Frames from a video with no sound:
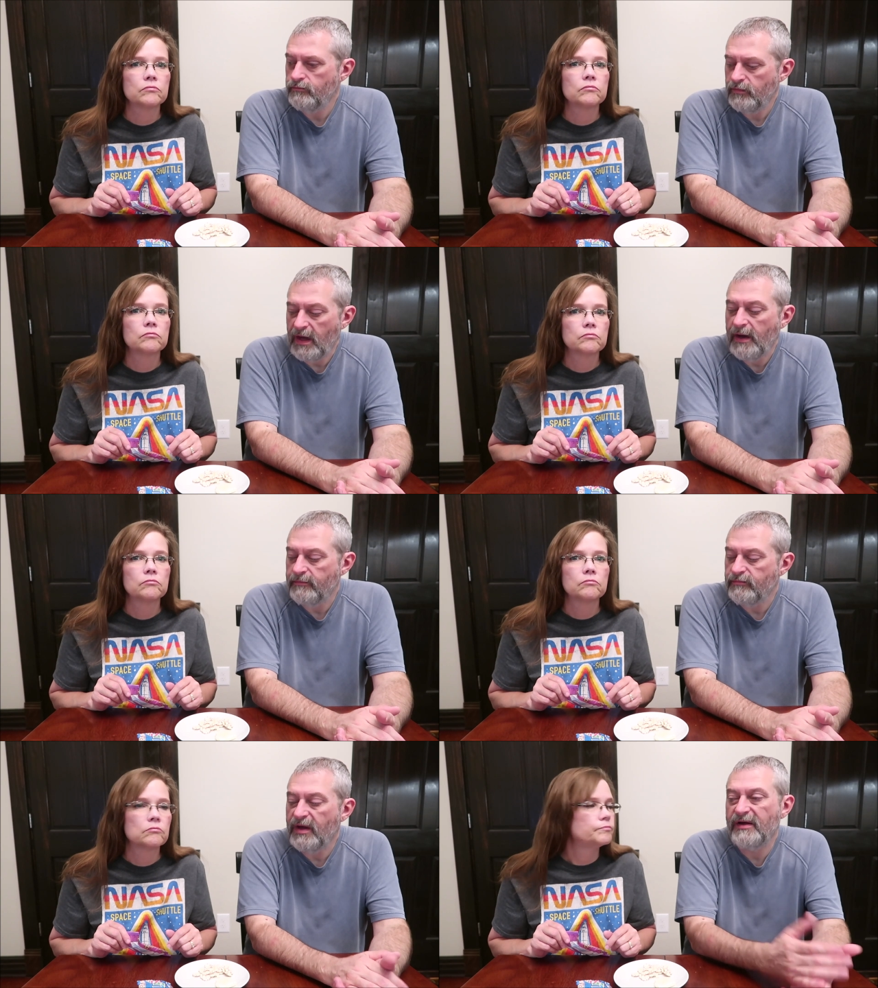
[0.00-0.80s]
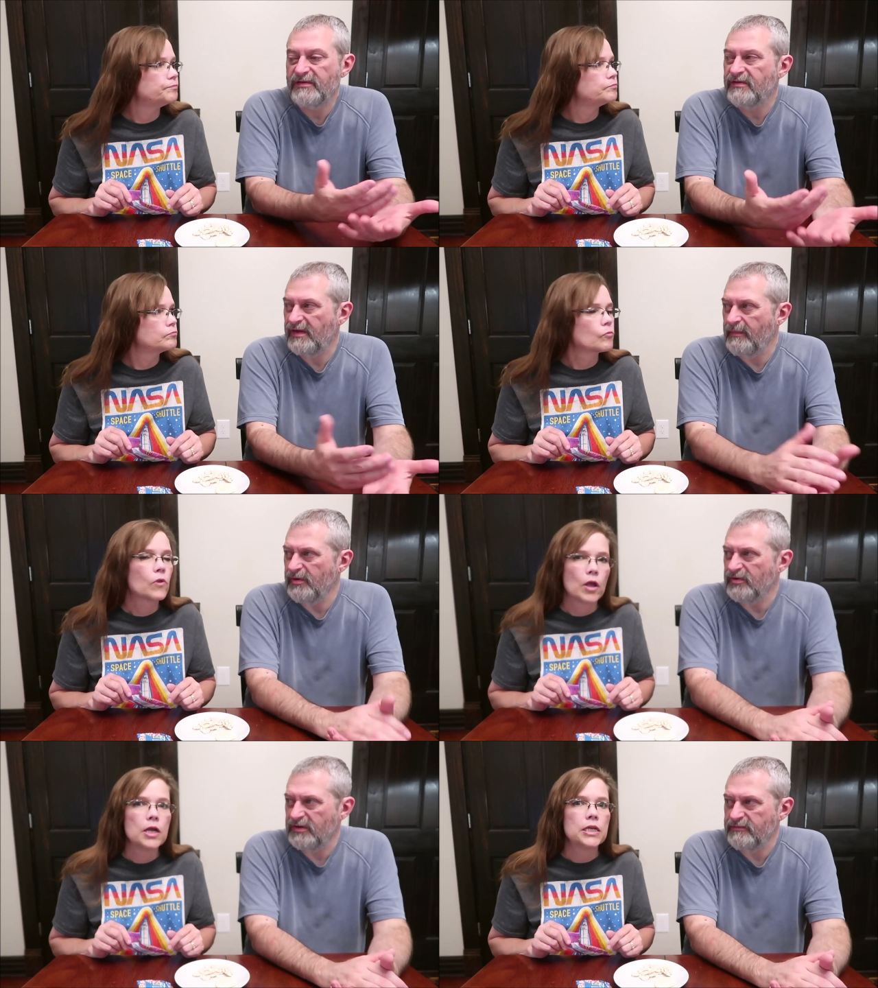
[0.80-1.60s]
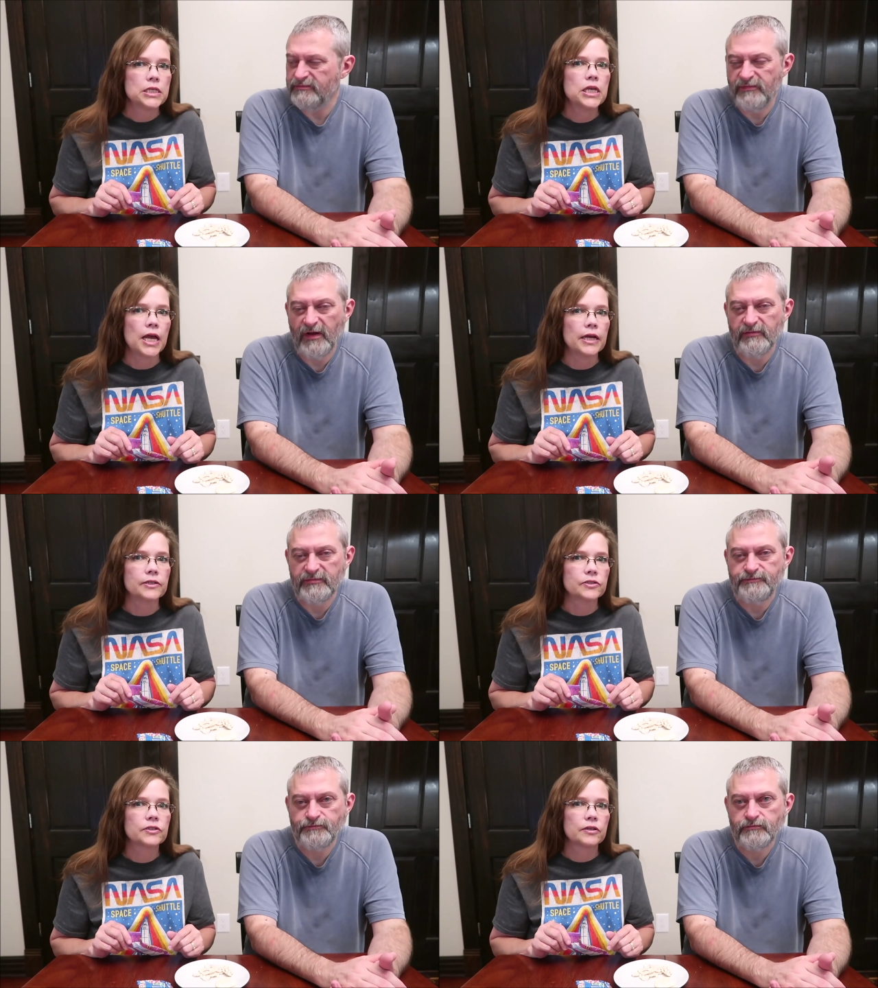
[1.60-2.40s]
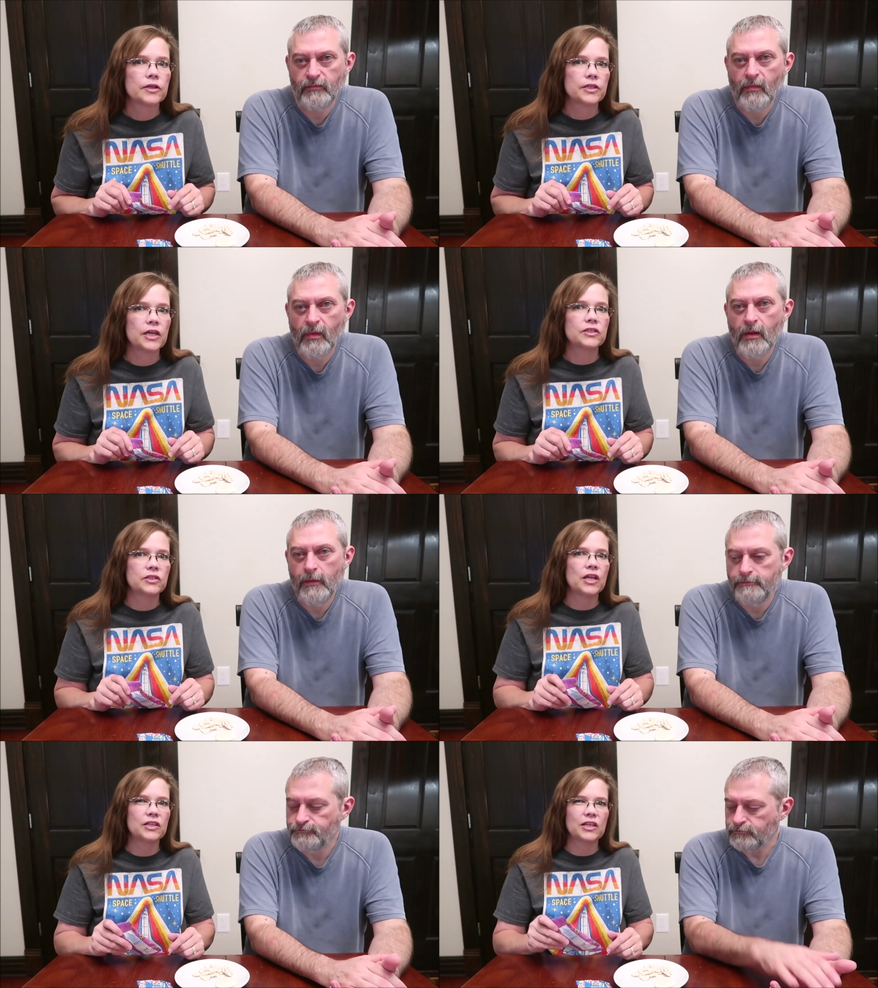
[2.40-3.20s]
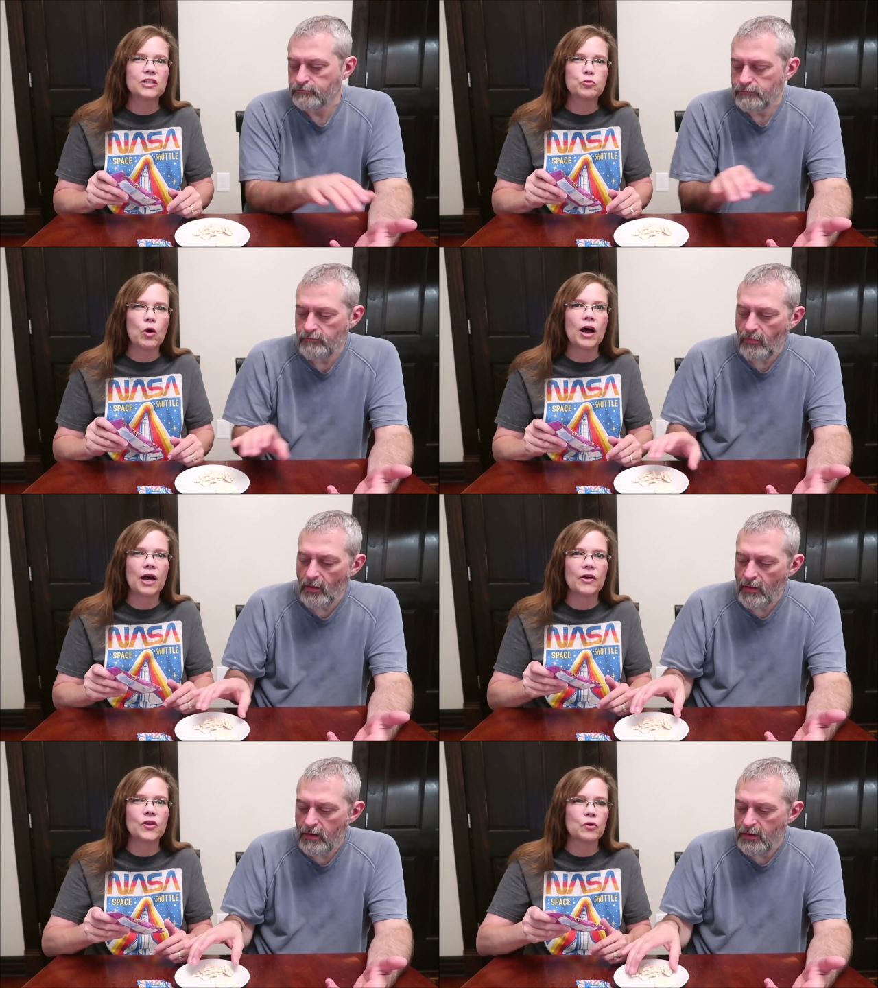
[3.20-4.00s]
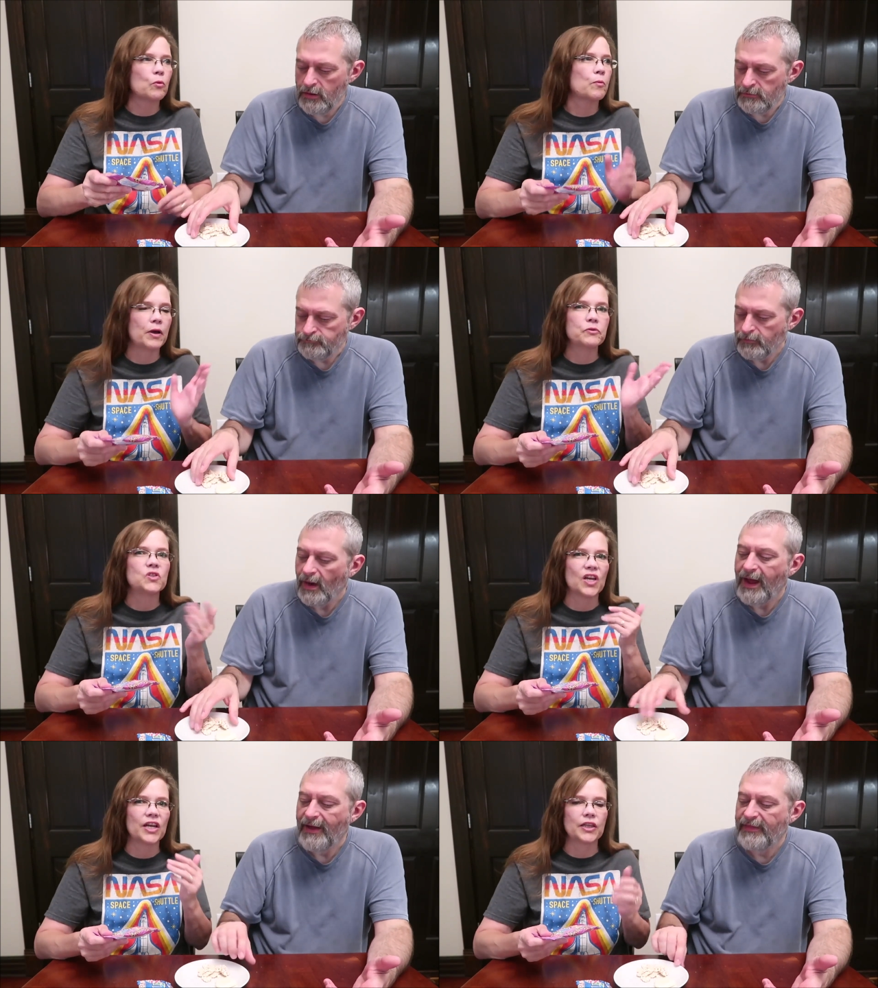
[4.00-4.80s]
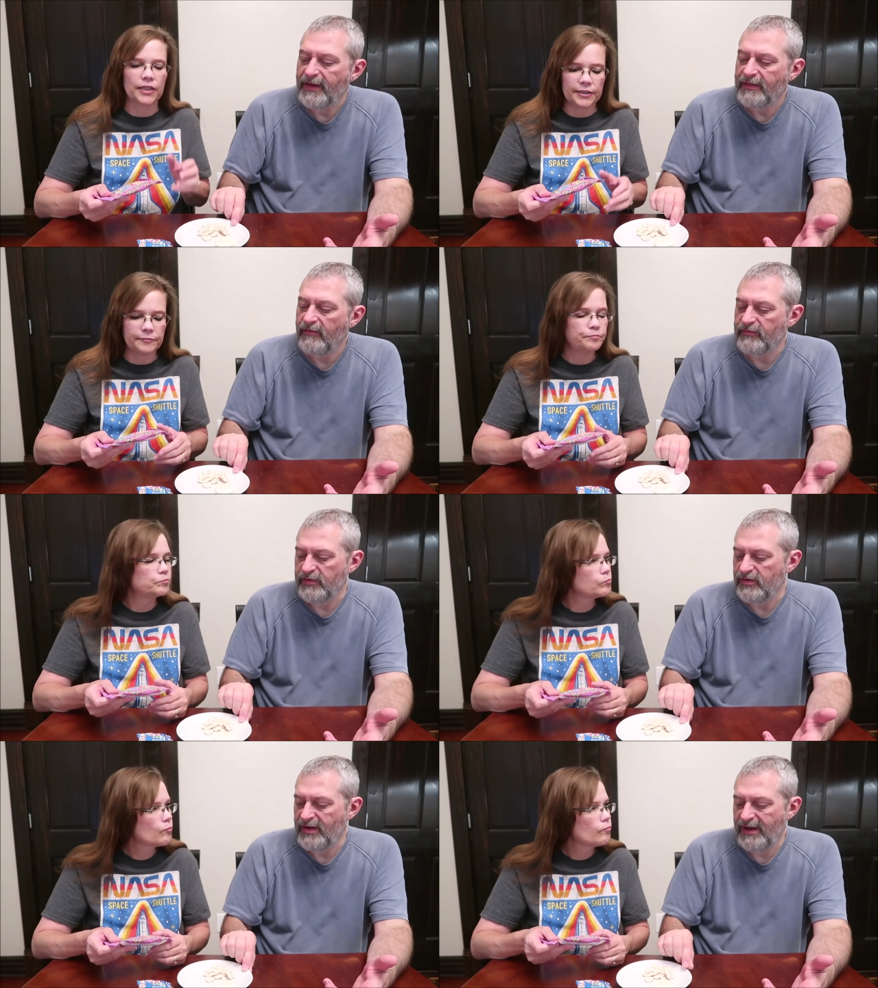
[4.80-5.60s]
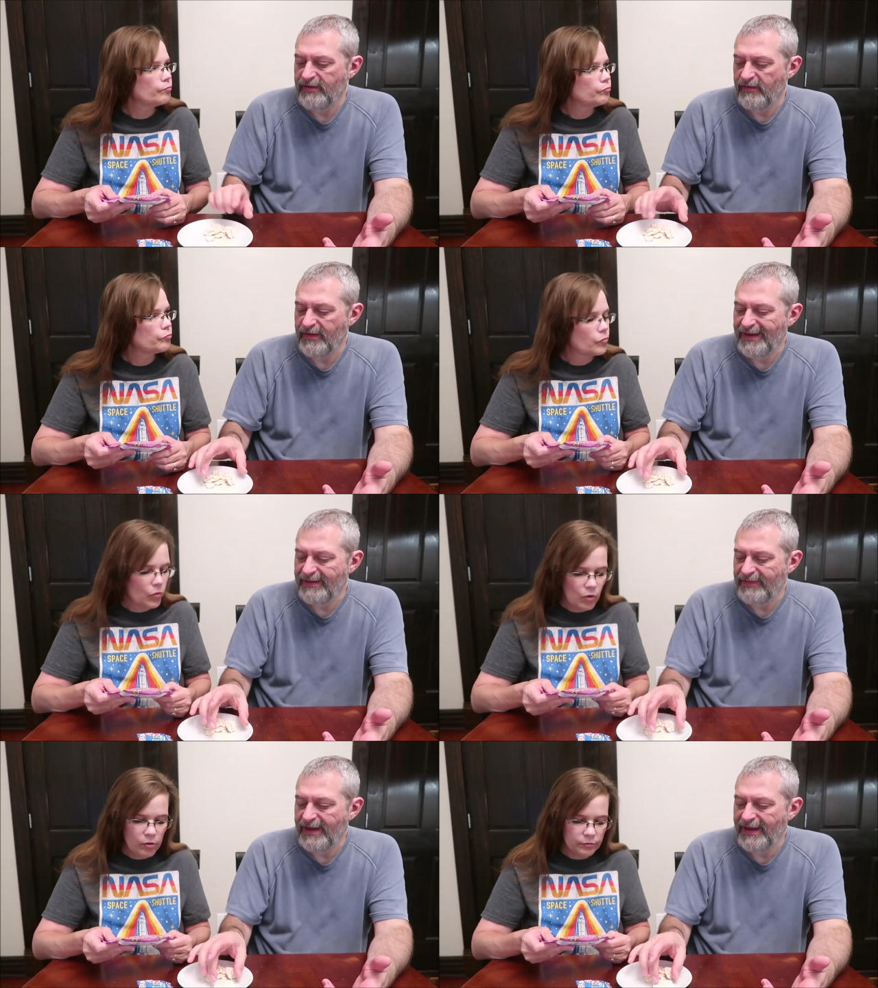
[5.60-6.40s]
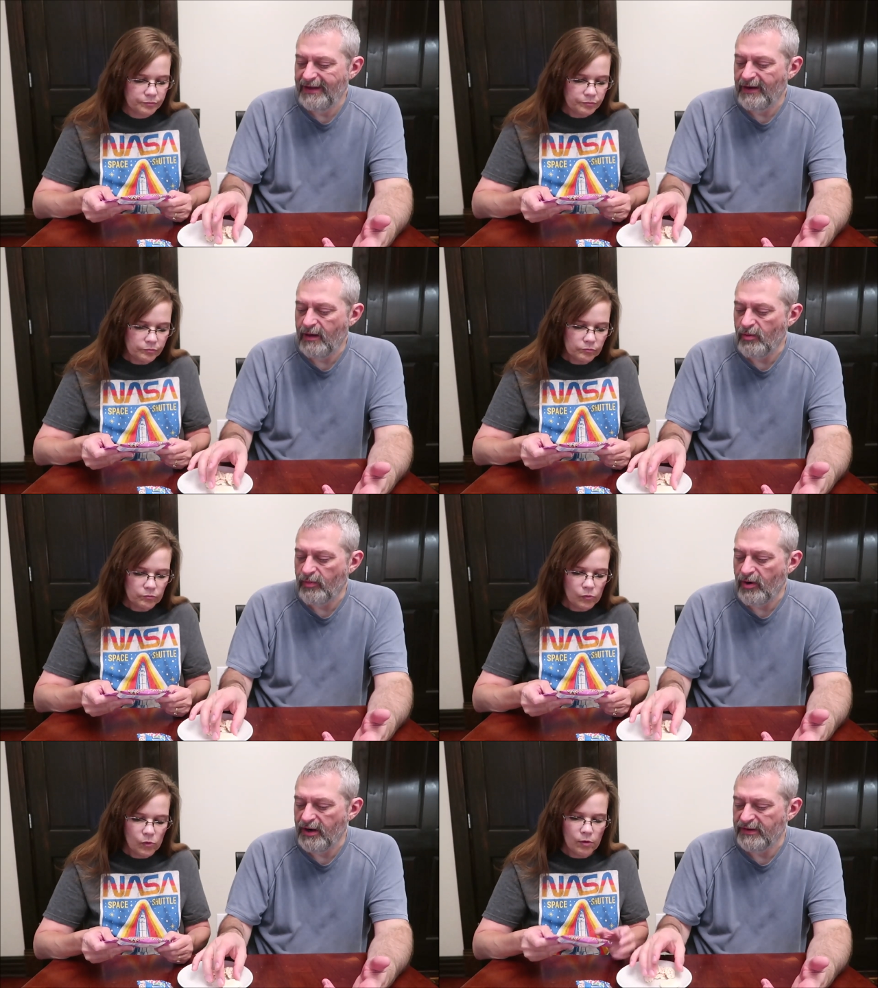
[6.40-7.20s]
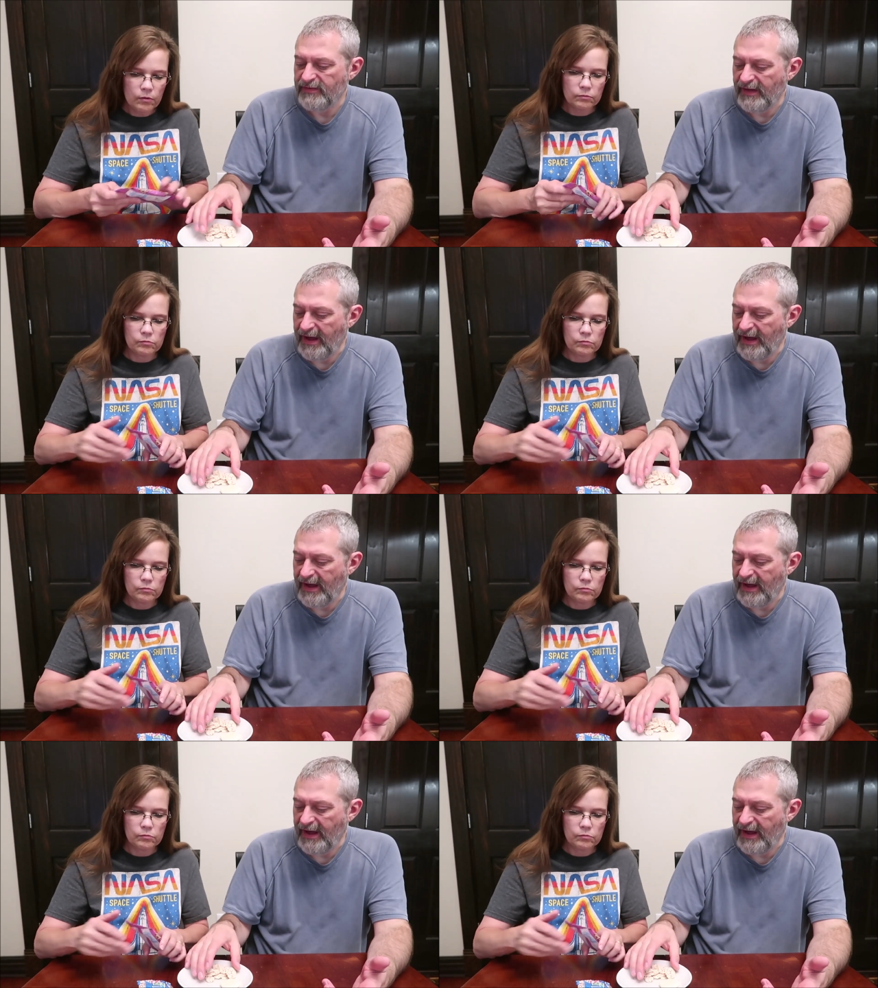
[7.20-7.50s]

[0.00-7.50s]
Speaker 1: Yeah, because it's that milky.
Speaker 2: Yes. It, that, that, that's why I think we're both saying I think that. Over in the U K though, they, they eat a lot more products that